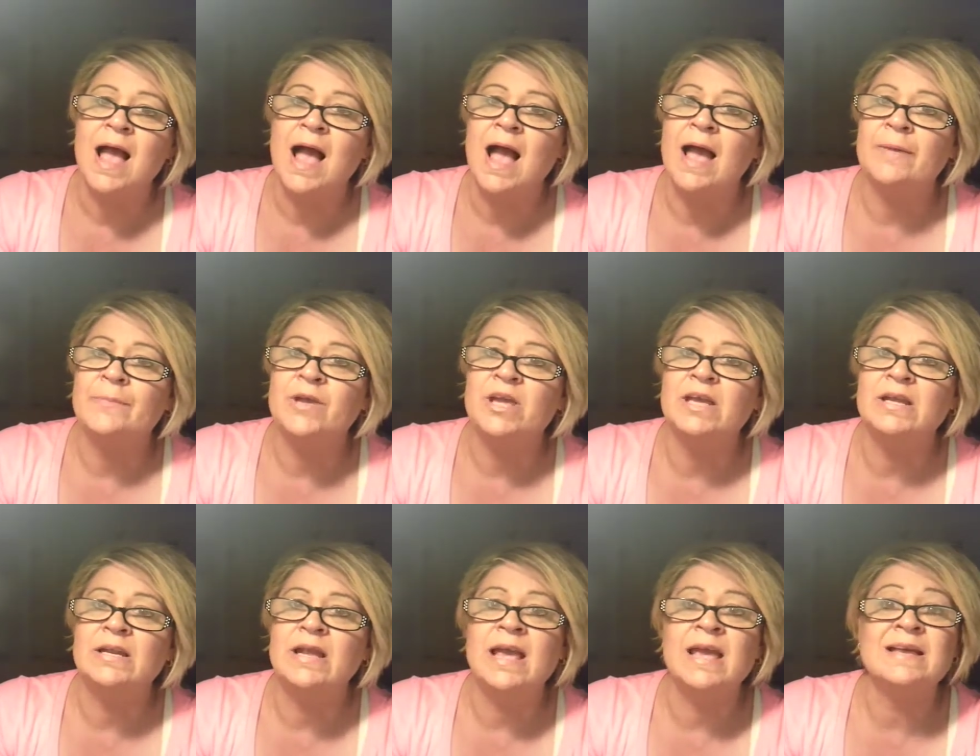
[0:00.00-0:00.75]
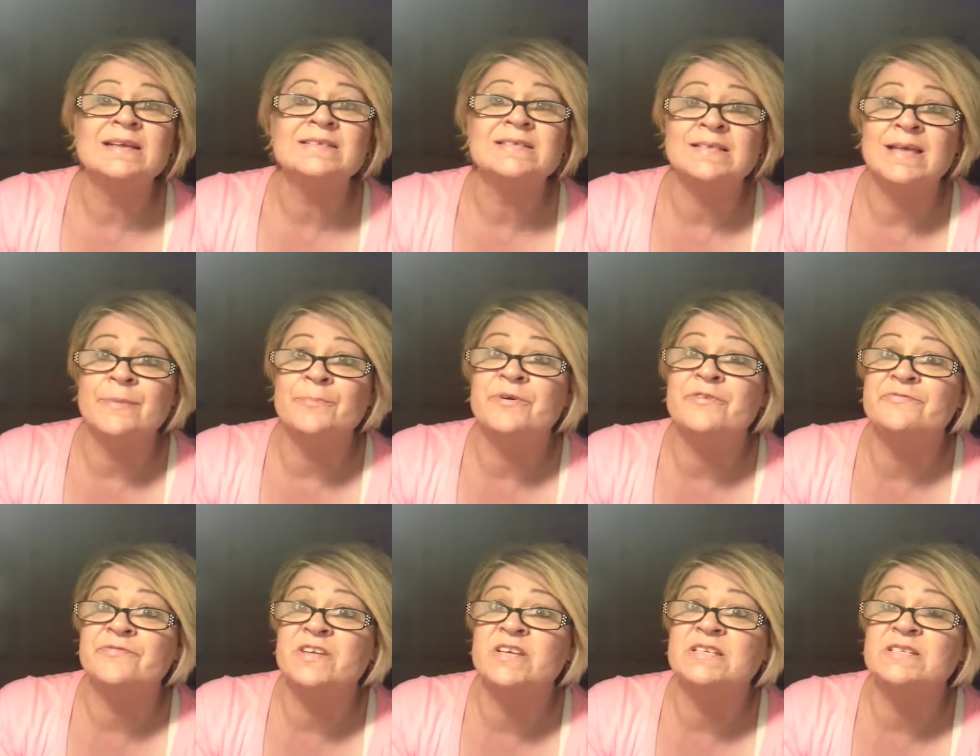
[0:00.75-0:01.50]
I mean, and some
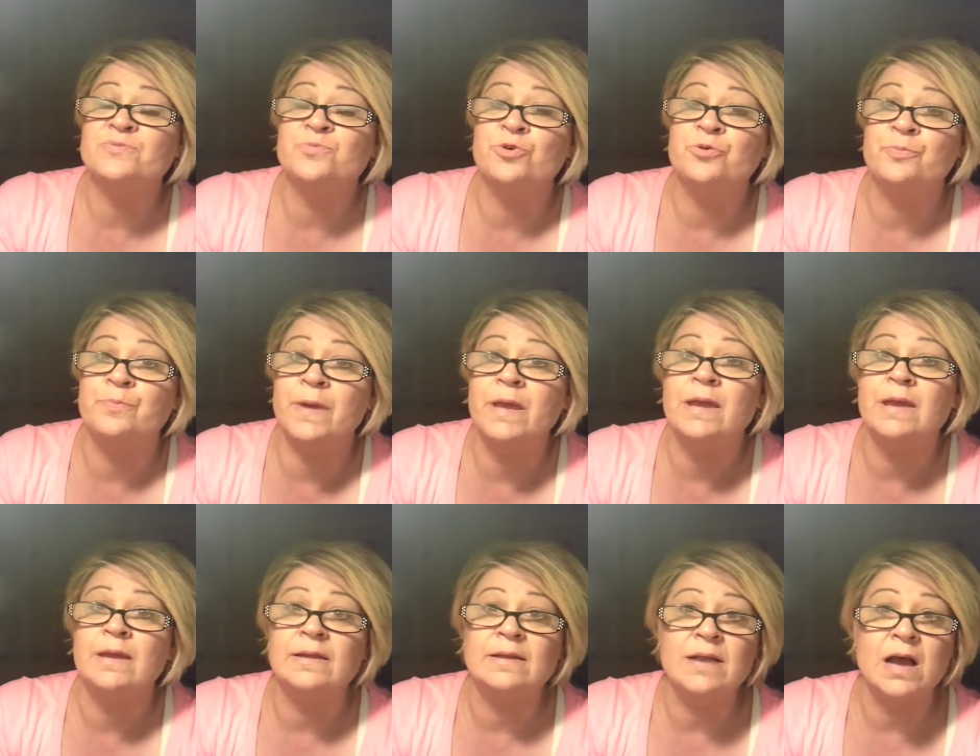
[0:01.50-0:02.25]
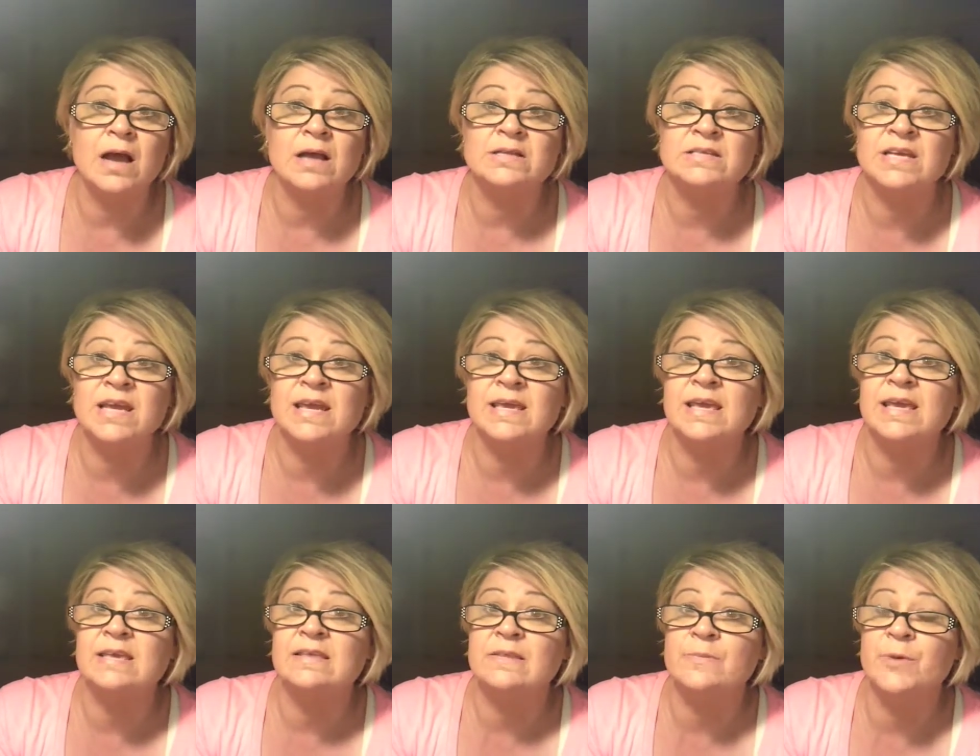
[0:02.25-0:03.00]
of this will be not
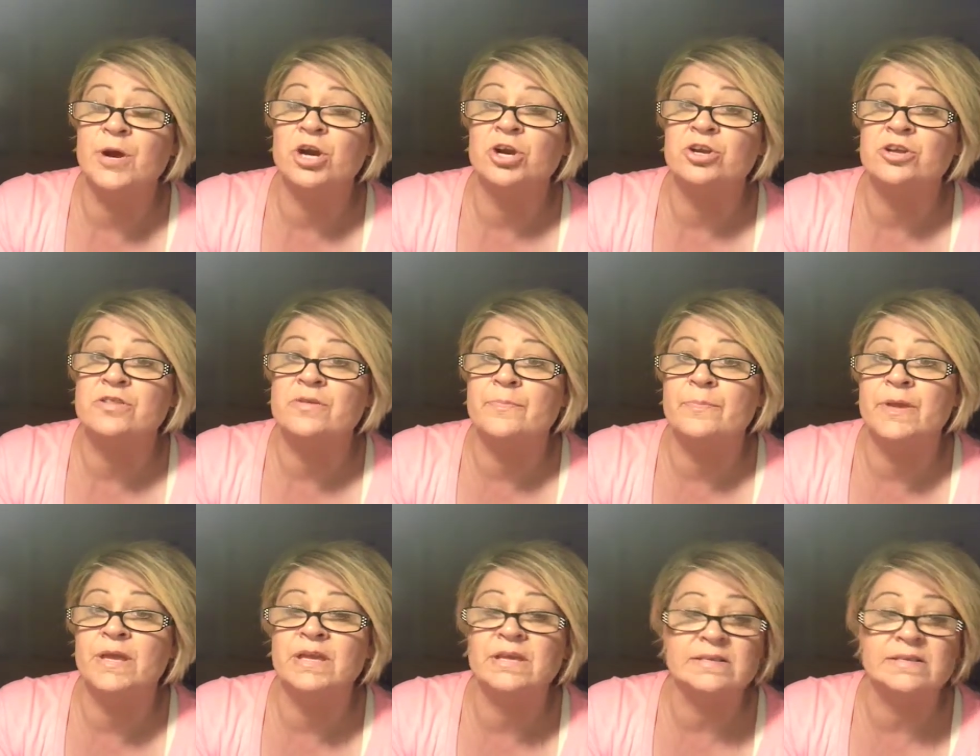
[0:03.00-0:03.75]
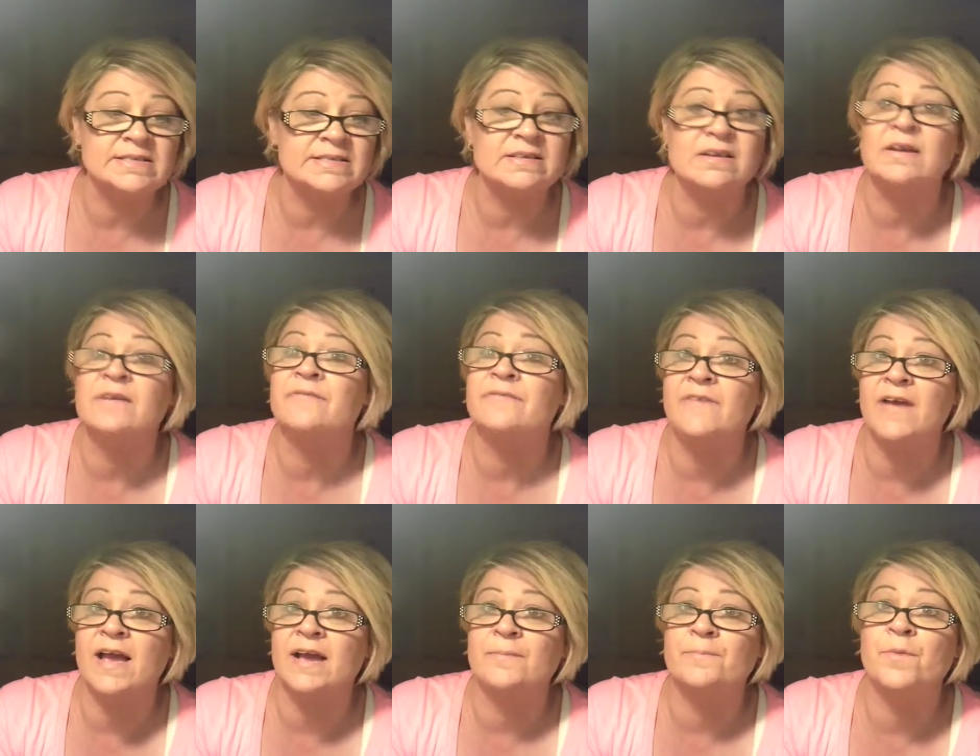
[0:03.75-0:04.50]
taking the mark of the beast. In
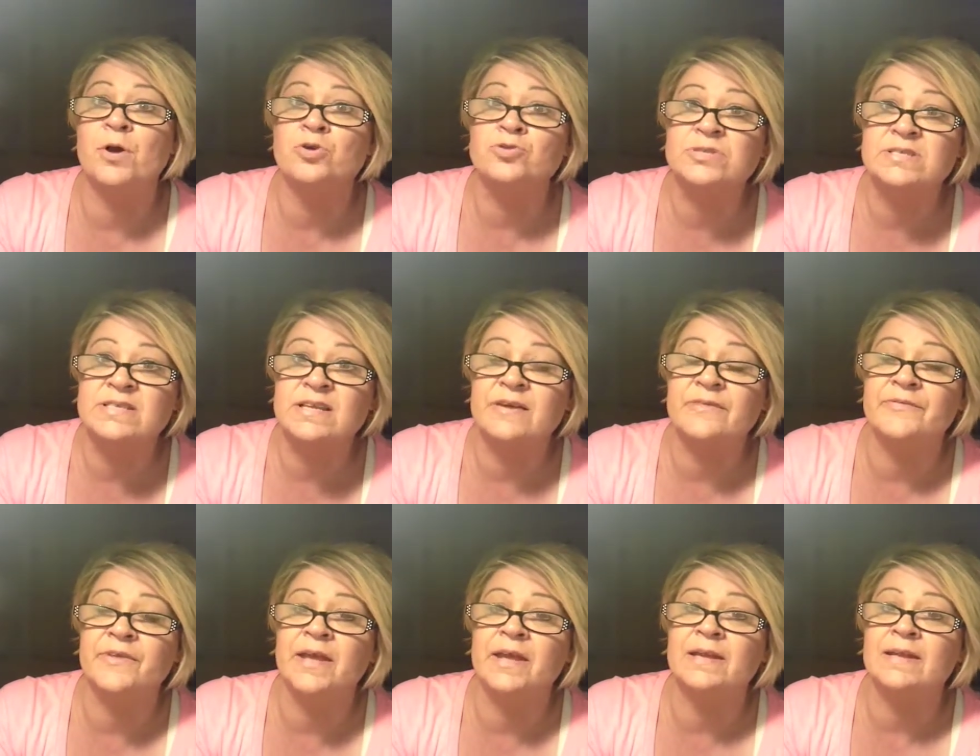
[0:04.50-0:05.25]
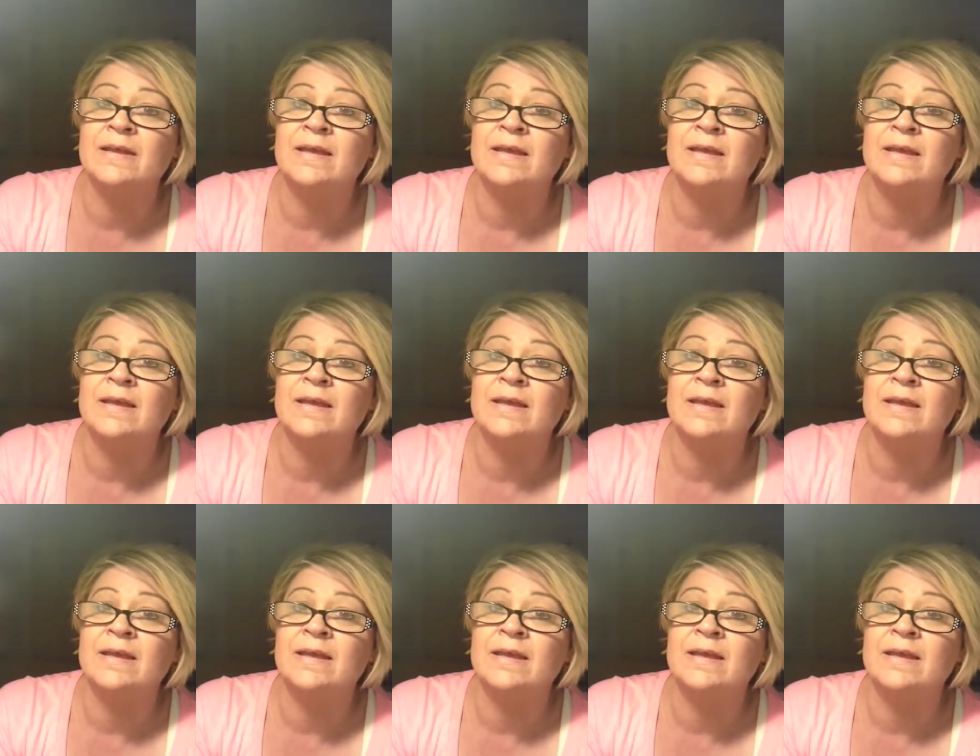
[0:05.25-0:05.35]
fact, most of it,